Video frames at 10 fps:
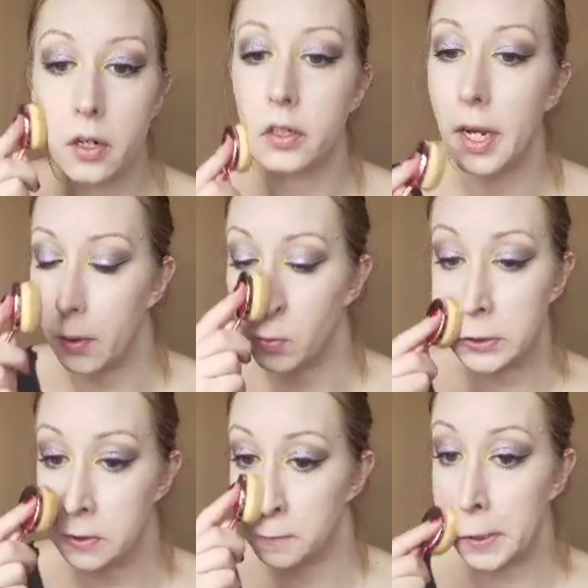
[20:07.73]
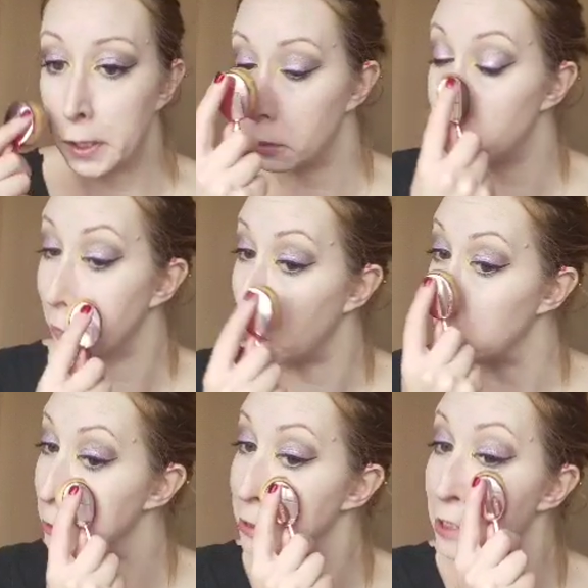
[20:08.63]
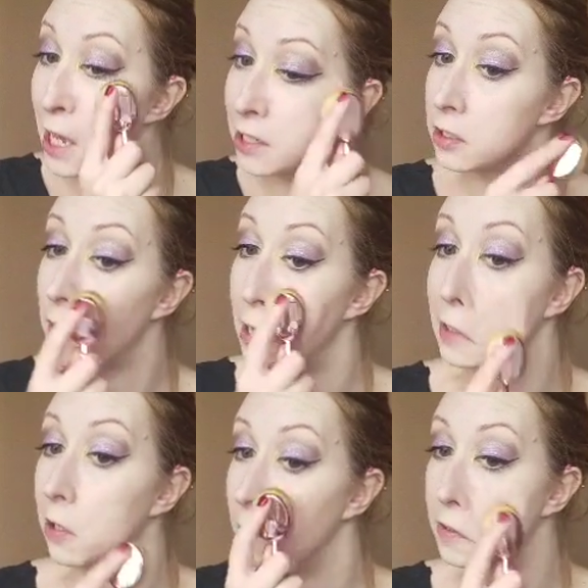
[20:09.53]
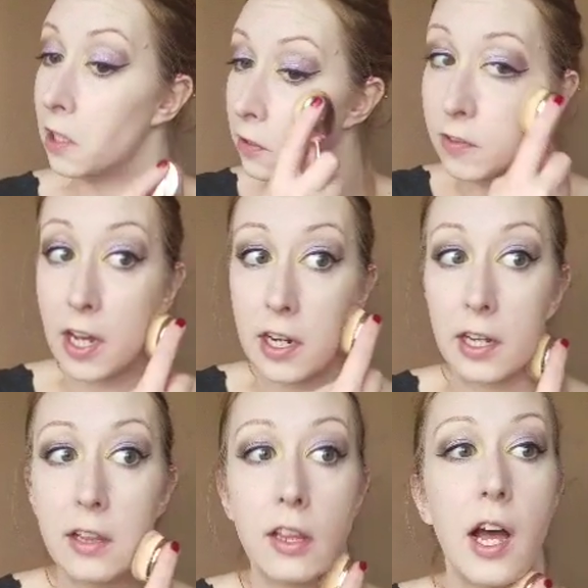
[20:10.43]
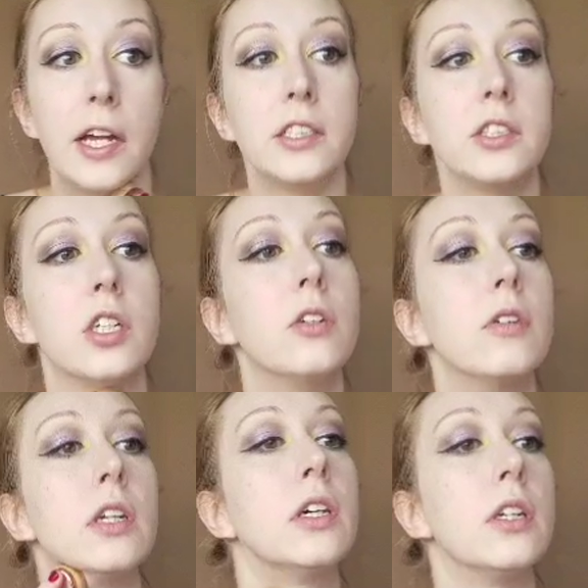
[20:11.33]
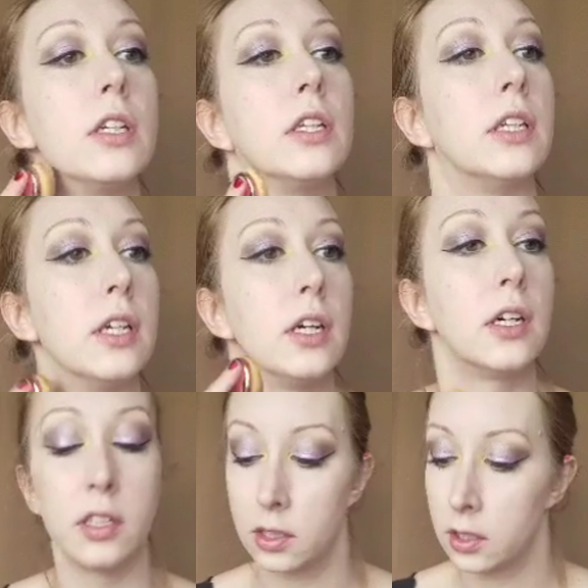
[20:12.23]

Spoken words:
Alright, and once you feel like you've got it satisfied, you don't feel like you've got any lines going on in here,